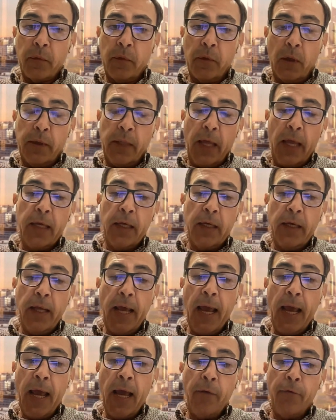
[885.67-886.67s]
they can
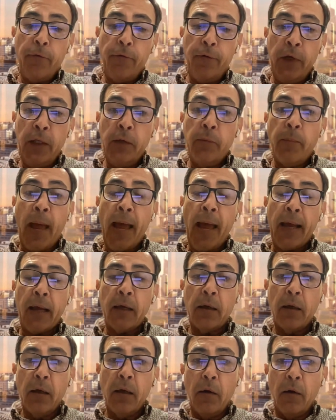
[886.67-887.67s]
have
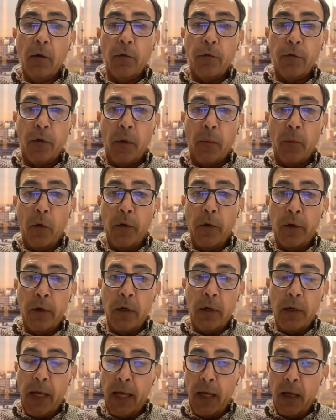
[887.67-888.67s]
feedback from
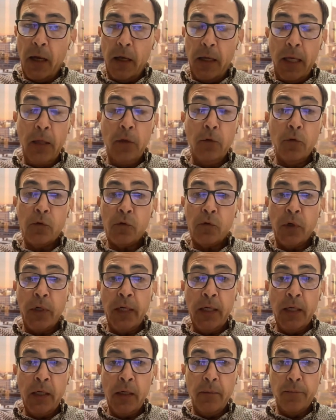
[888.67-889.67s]
other
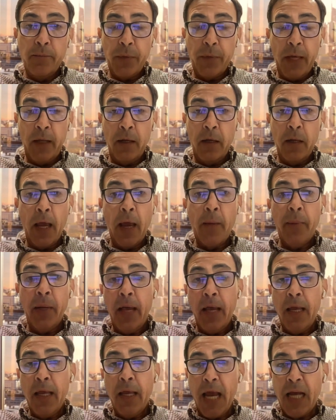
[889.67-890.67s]
industry and
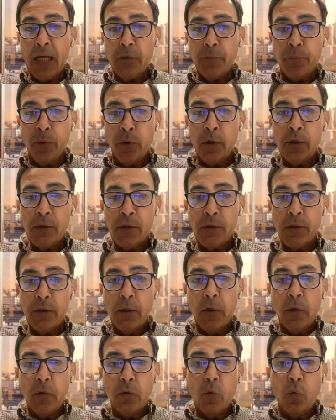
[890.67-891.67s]
M&A experts
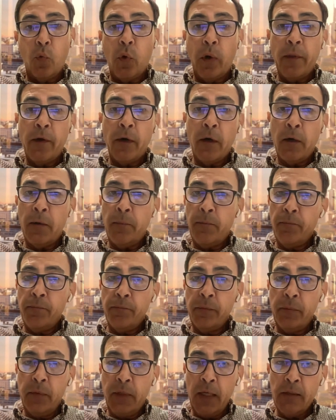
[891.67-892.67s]
to whether
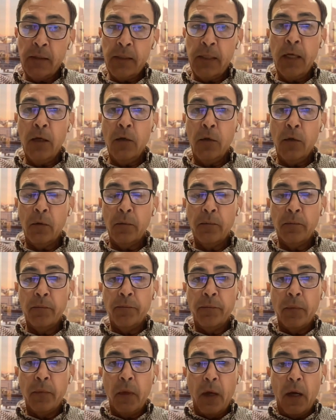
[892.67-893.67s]
this deal
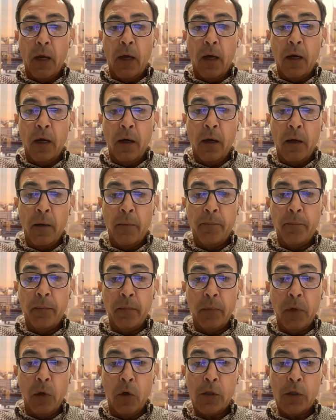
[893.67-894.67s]

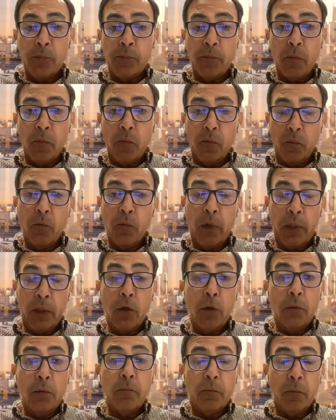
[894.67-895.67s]
looks with
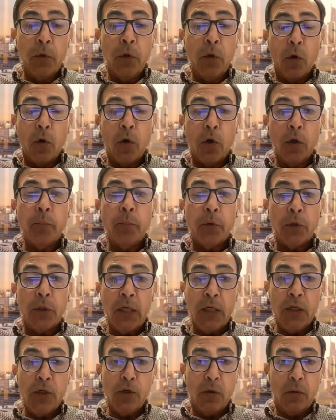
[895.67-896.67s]
good
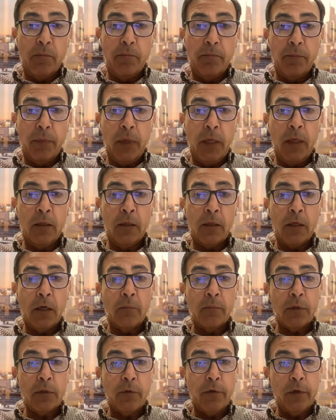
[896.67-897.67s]
potential in
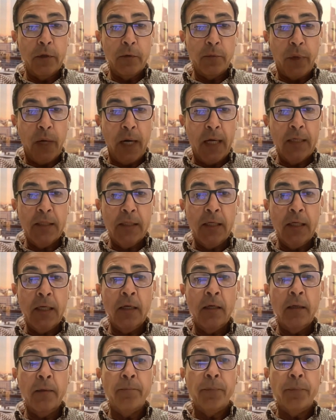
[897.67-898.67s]
terms of its
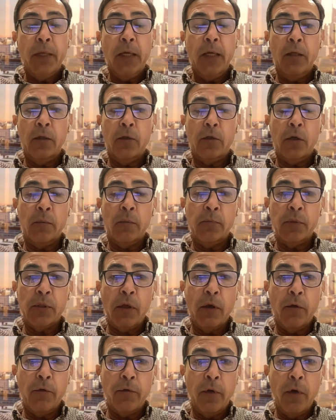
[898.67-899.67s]
pricing, in terms
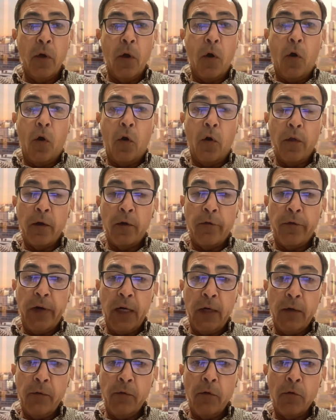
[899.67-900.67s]
of other
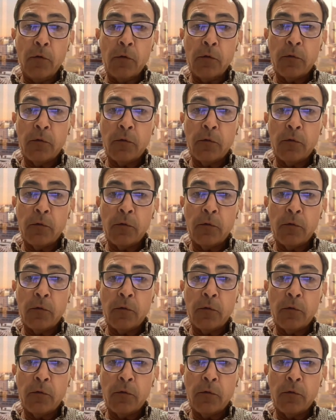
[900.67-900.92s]
variables